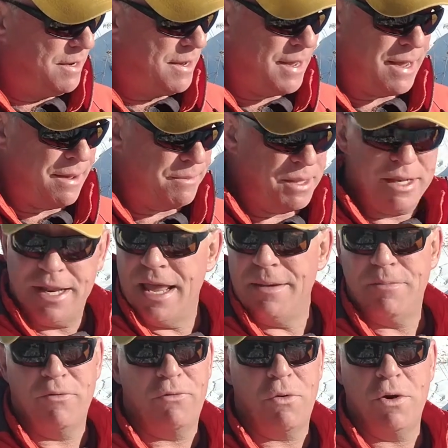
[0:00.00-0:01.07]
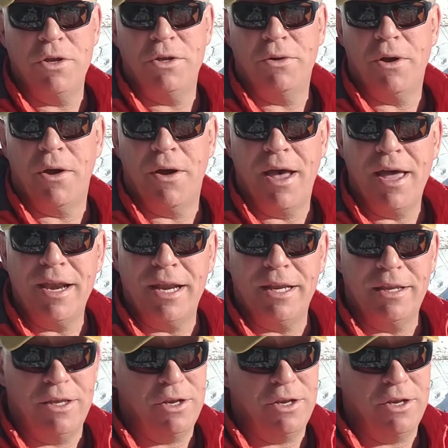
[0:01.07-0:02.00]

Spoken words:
the day before you go hunting.